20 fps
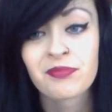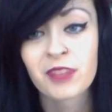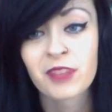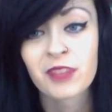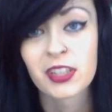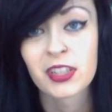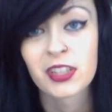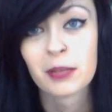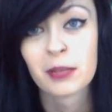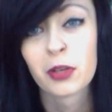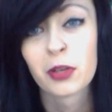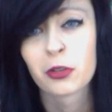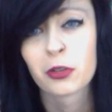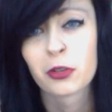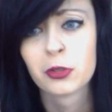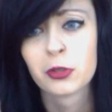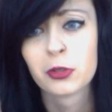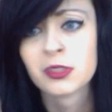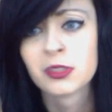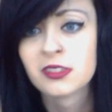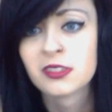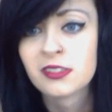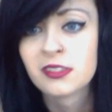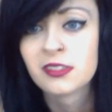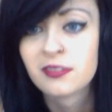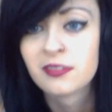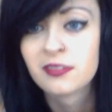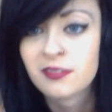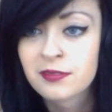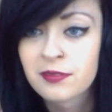Not that I'm not cool.
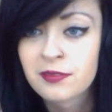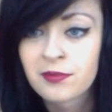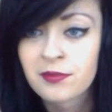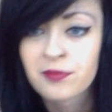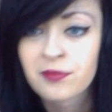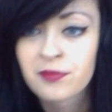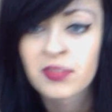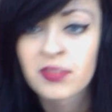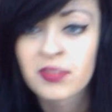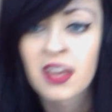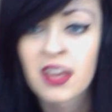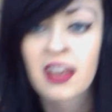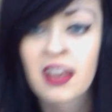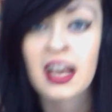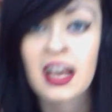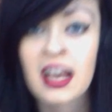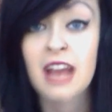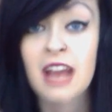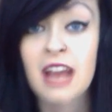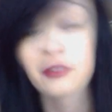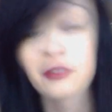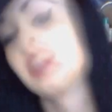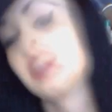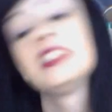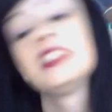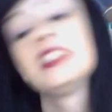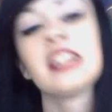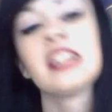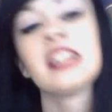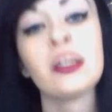I've only
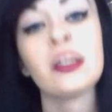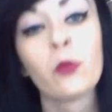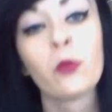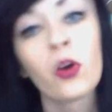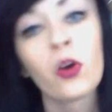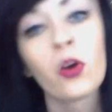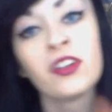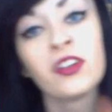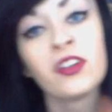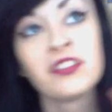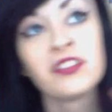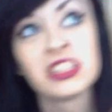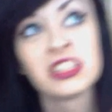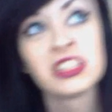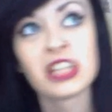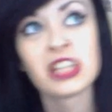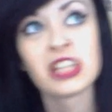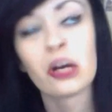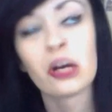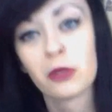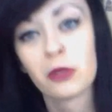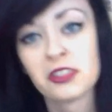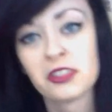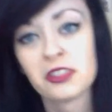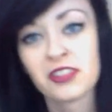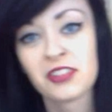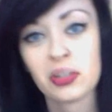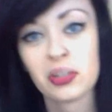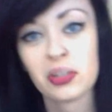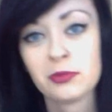seen one of the Star
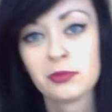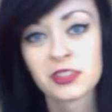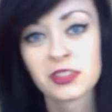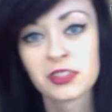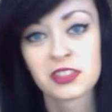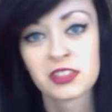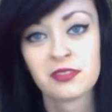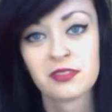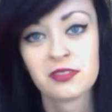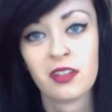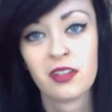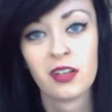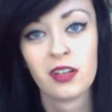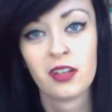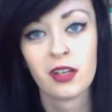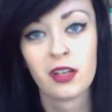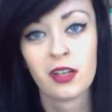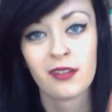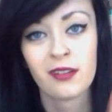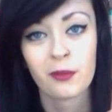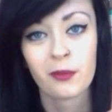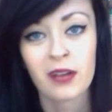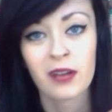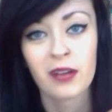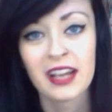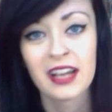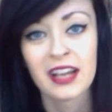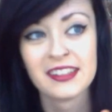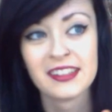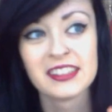Wars films,
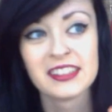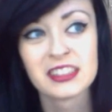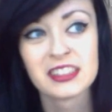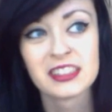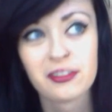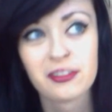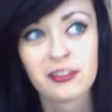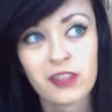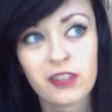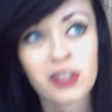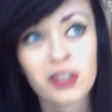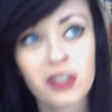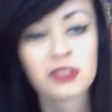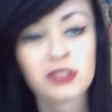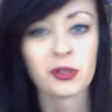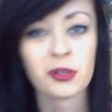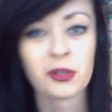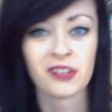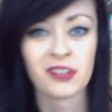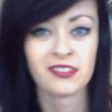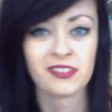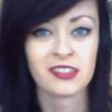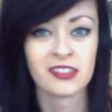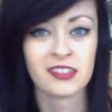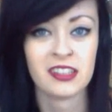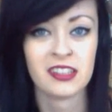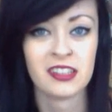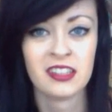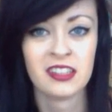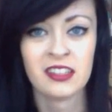and it's the first one.
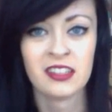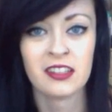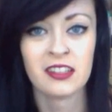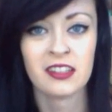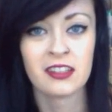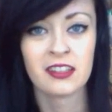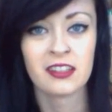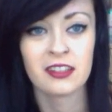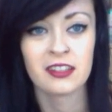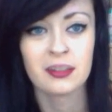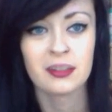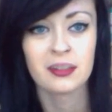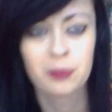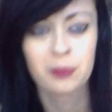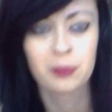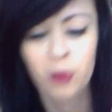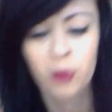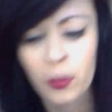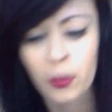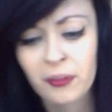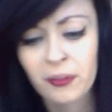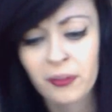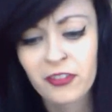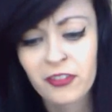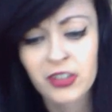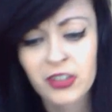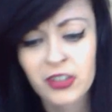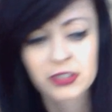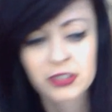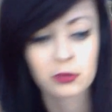The proper
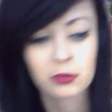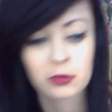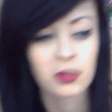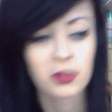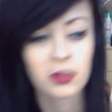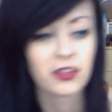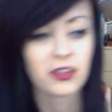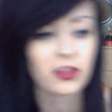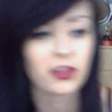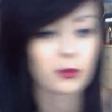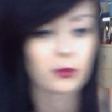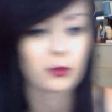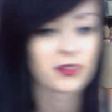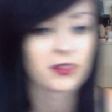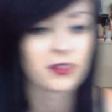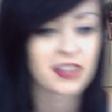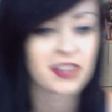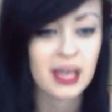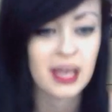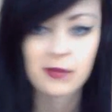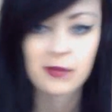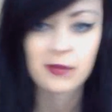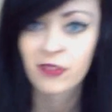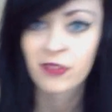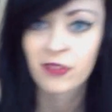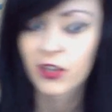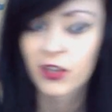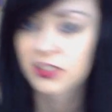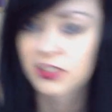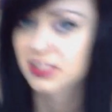first one, not the one that came
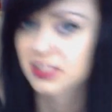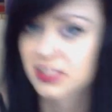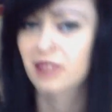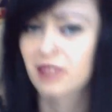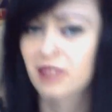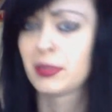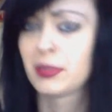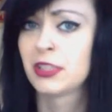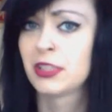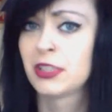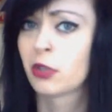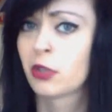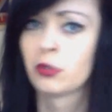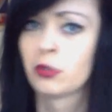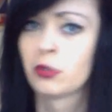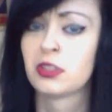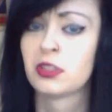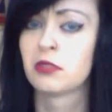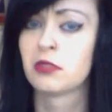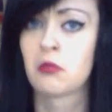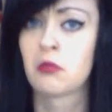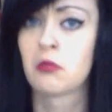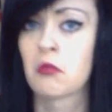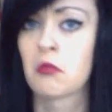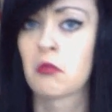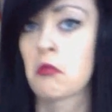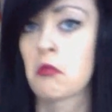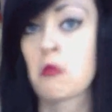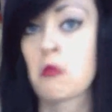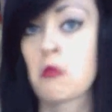first, as I've been told.
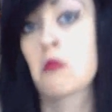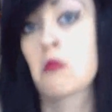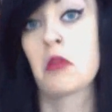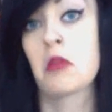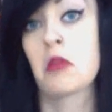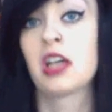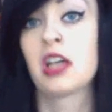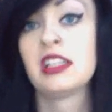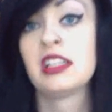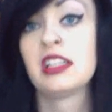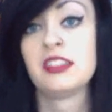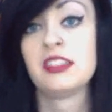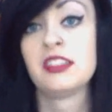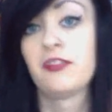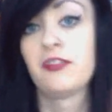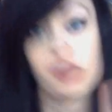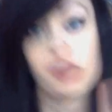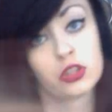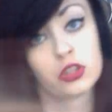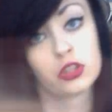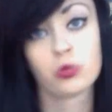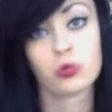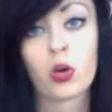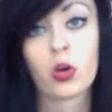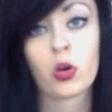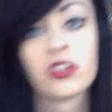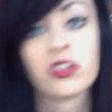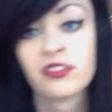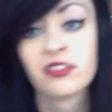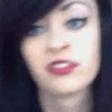the first
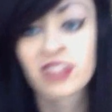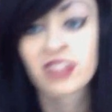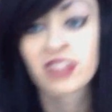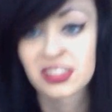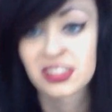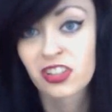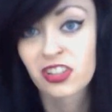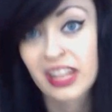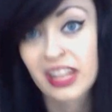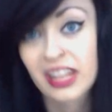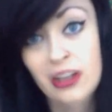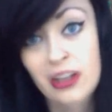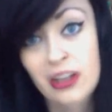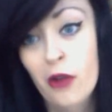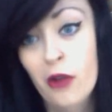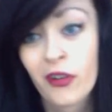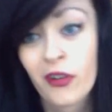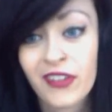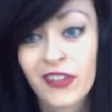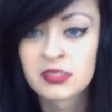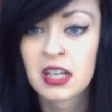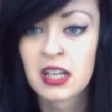one. That's all I know.